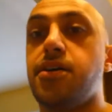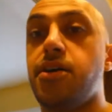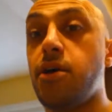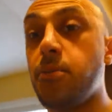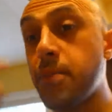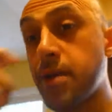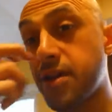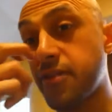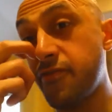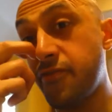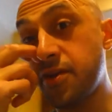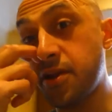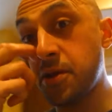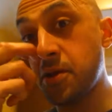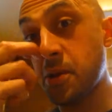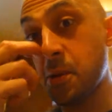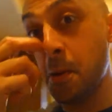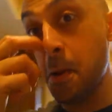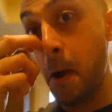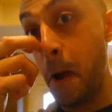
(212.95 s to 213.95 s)
I'll make a
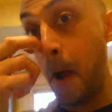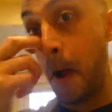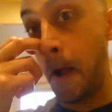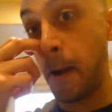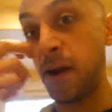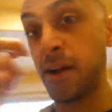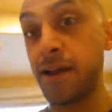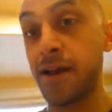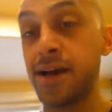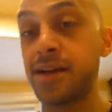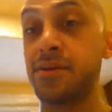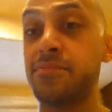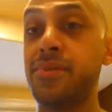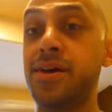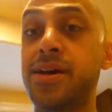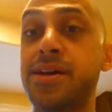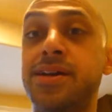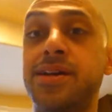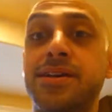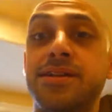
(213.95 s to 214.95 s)
video on how to
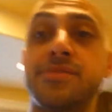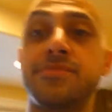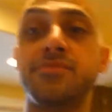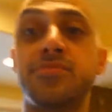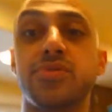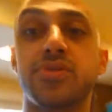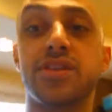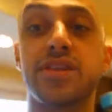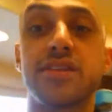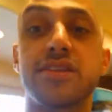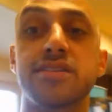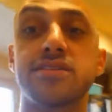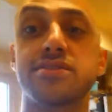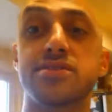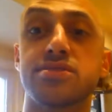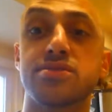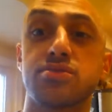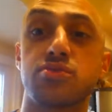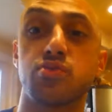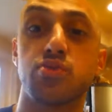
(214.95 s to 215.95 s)
make it, but it
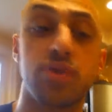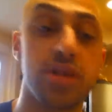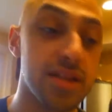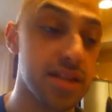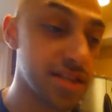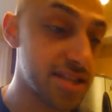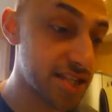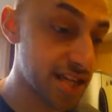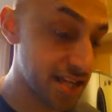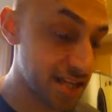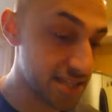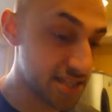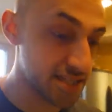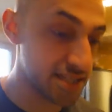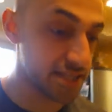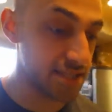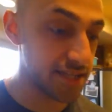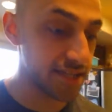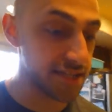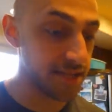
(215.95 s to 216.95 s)
is really
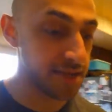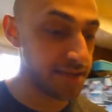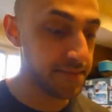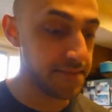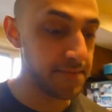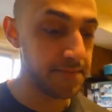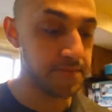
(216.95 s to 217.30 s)
tasty.